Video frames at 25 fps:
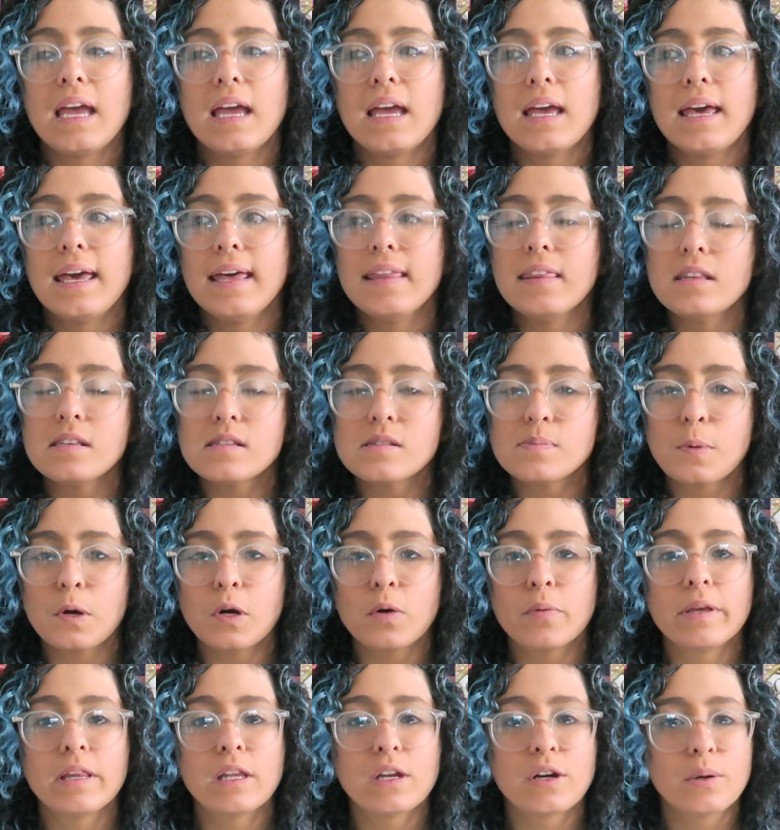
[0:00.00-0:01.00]
in this
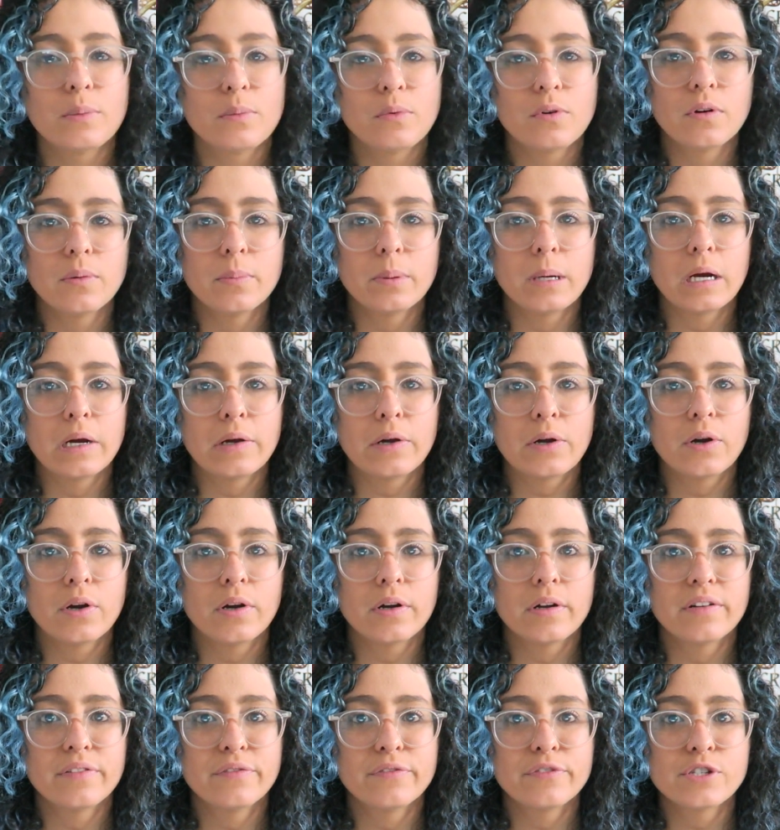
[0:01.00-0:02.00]
book we learn more about
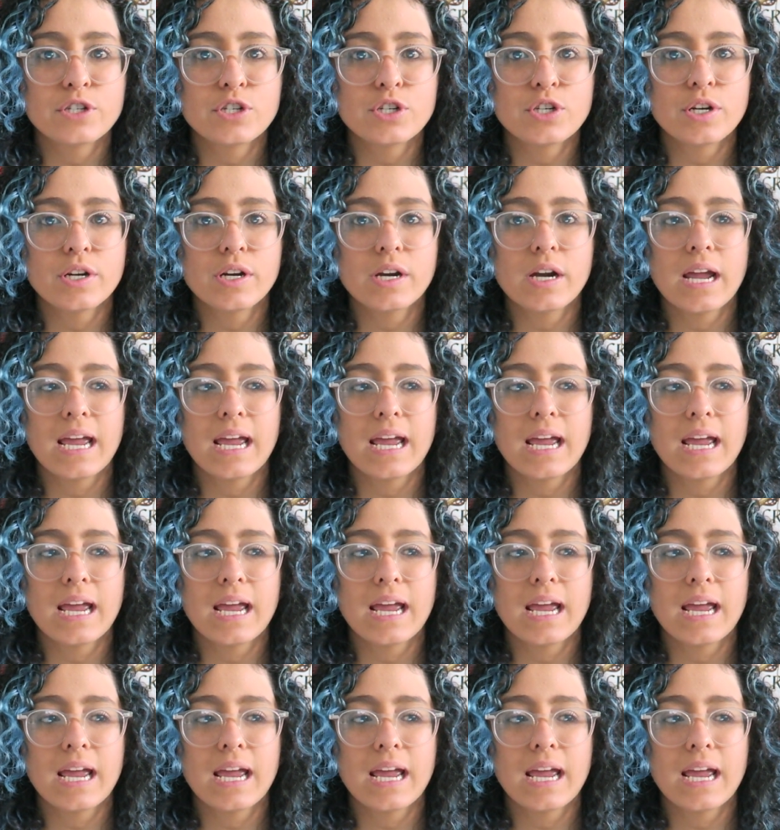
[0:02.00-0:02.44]
Carton for sure,